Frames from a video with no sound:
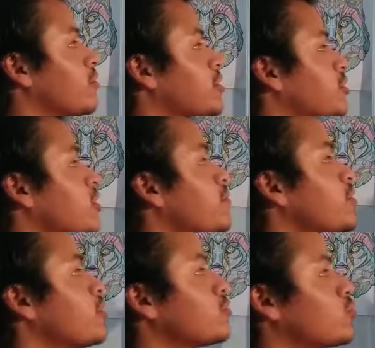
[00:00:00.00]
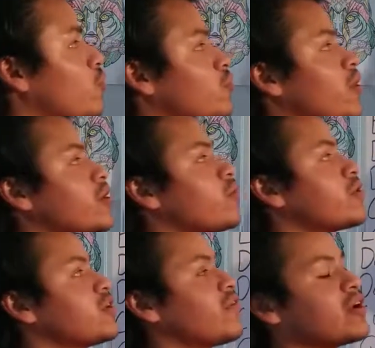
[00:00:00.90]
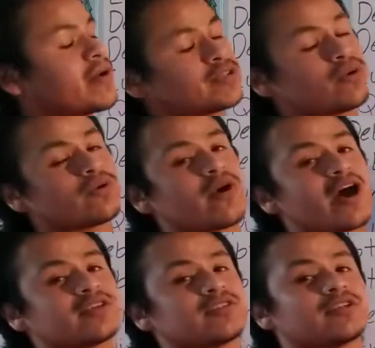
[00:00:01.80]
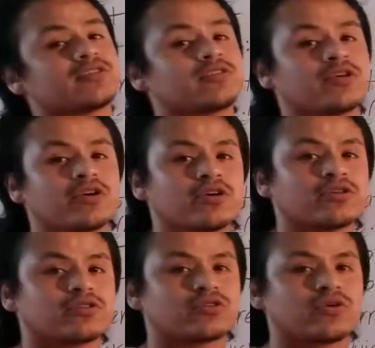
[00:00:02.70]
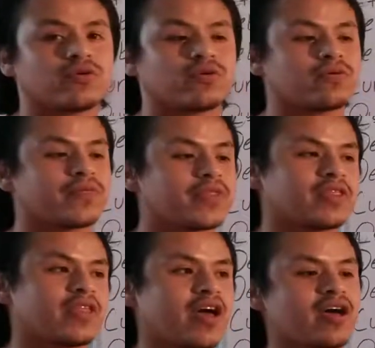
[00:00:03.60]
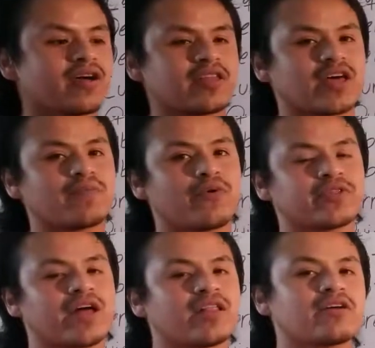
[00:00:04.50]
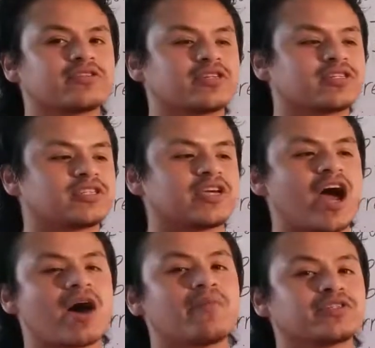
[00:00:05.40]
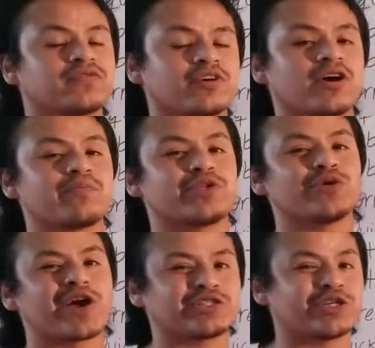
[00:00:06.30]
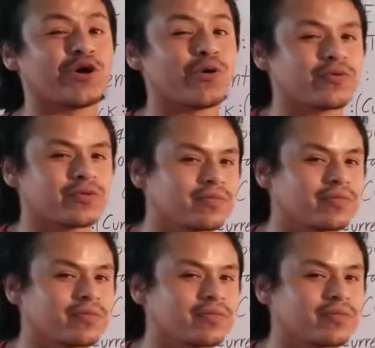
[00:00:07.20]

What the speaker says: that's going to be your total equity divided by total assets. So that at that point, that allows you to see how much of the company you actually own.